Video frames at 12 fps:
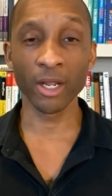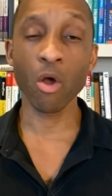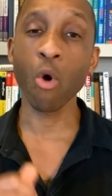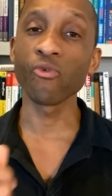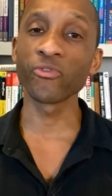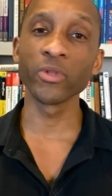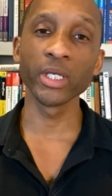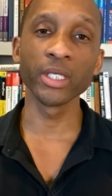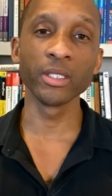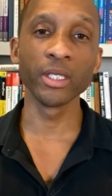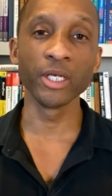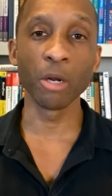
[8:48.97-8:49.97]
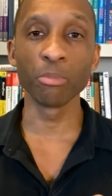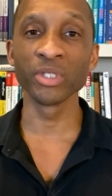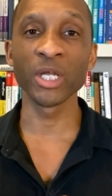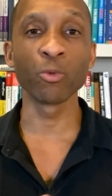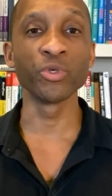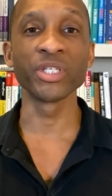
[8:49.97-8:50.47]
Hopefully the numbers
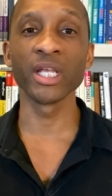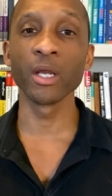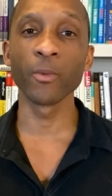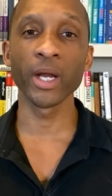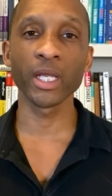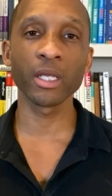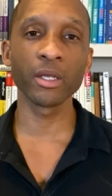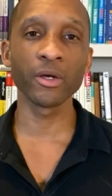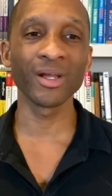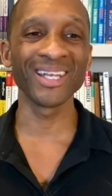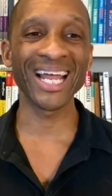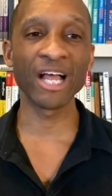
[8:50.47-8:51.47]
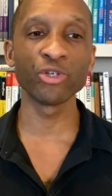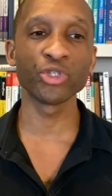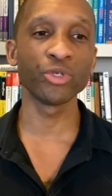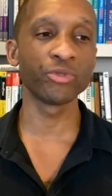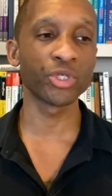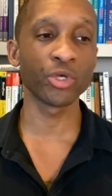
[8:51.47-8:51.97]
that we're seeing right here allows
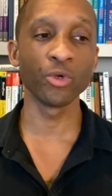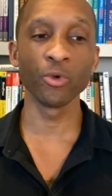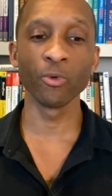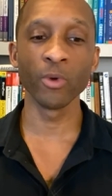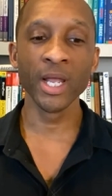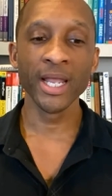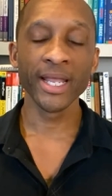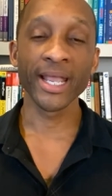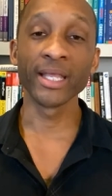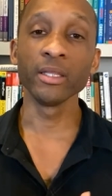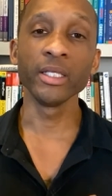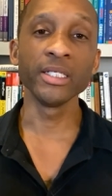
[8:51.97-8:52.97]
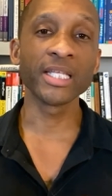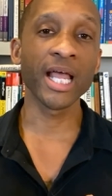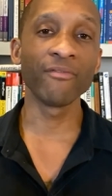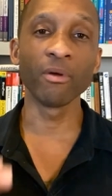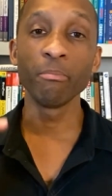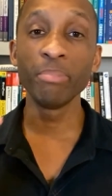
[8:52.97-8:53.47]
you to at least
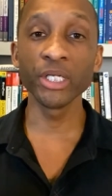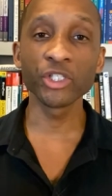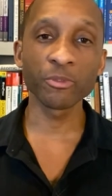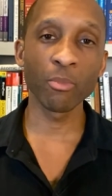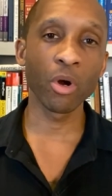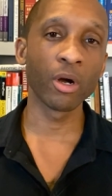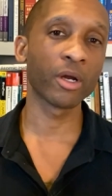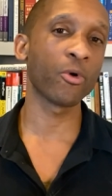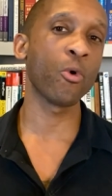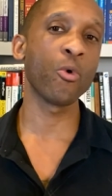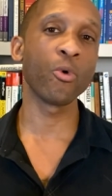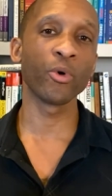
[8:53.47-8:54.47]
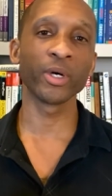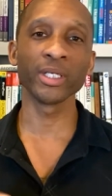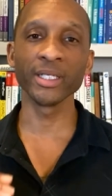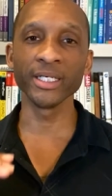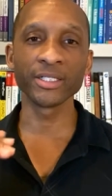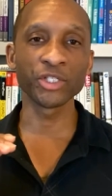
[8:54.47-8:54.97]
have a benchmark or
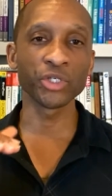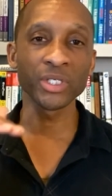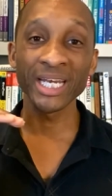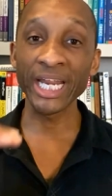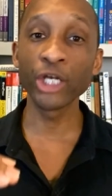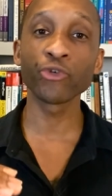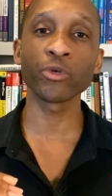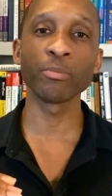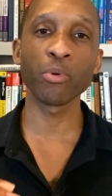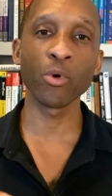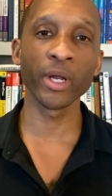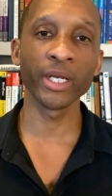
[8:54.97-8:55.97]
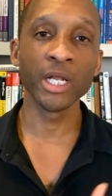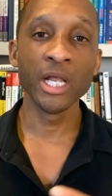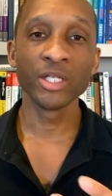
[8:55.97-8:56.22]
at least just an entry point